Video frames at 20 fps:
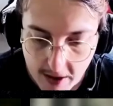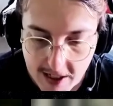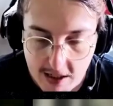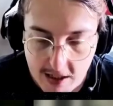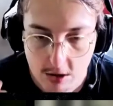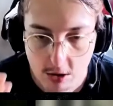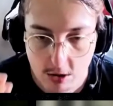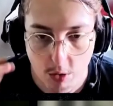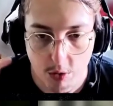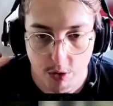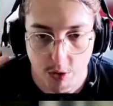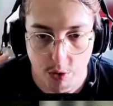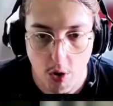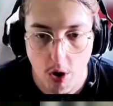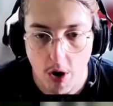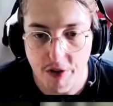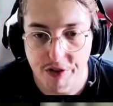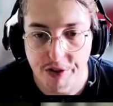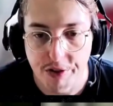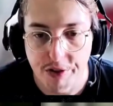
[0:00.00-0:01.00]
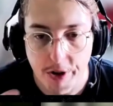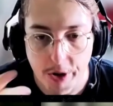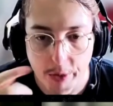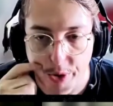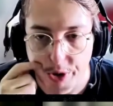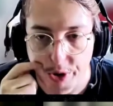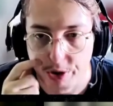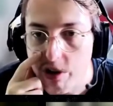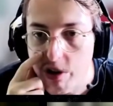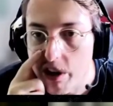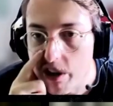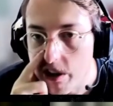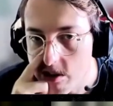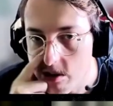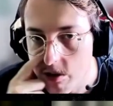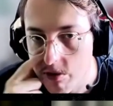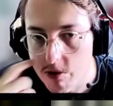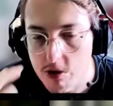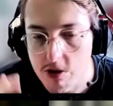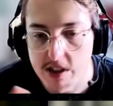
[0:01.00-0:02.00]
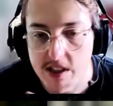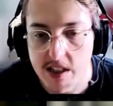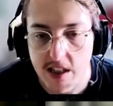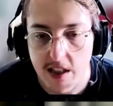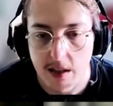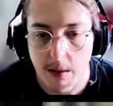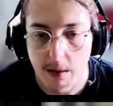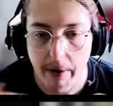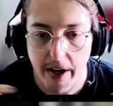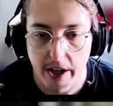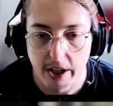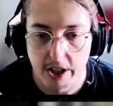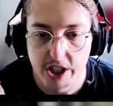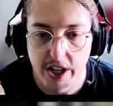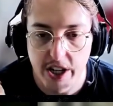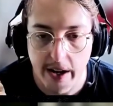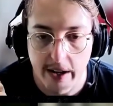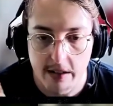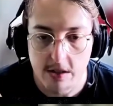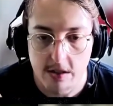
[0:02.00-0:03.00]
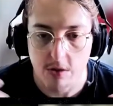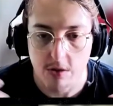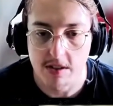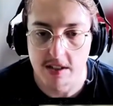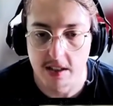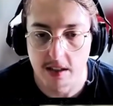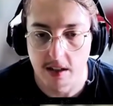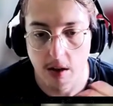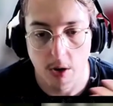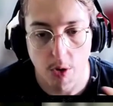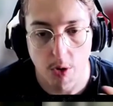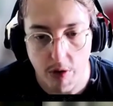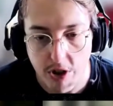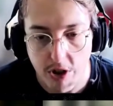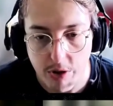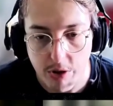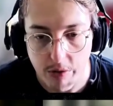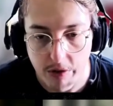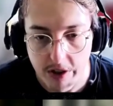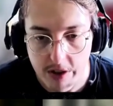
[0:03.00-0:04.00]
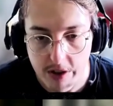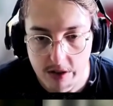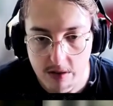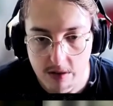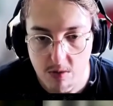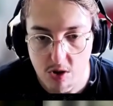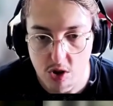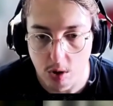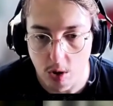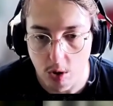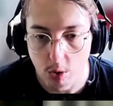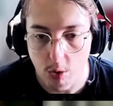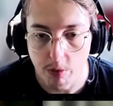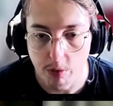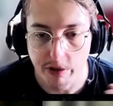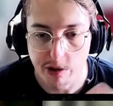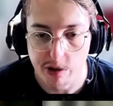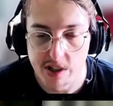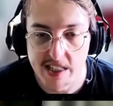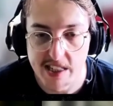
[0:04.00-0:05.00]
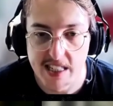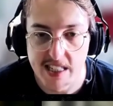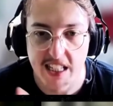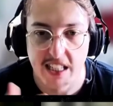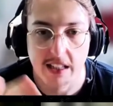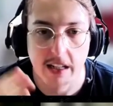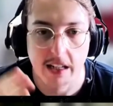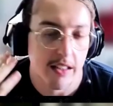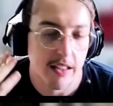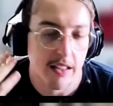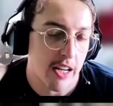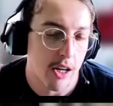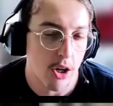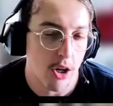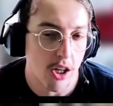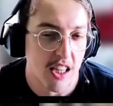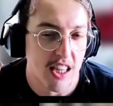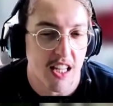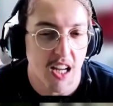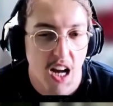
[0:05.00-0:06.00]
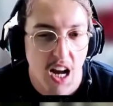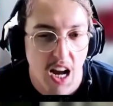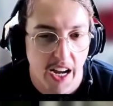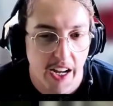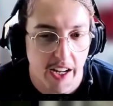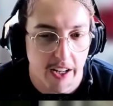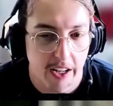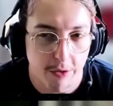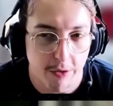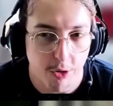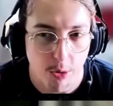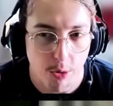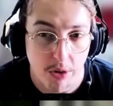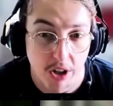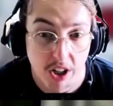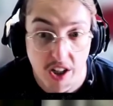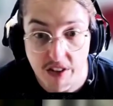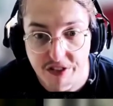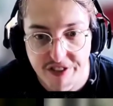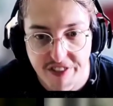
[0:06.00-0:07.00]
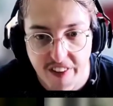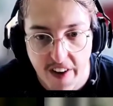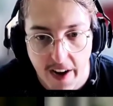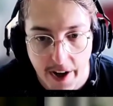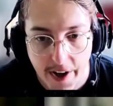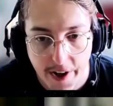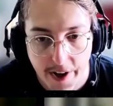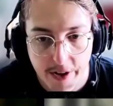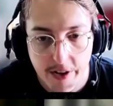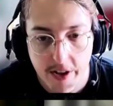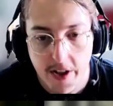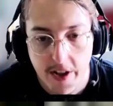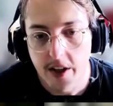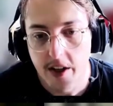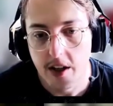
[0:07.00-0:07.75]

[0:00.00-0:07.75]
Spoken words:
So you offer an opportunity. So you see the bare chest, you see that the creature is slow, you see that it cannot die from gunfire,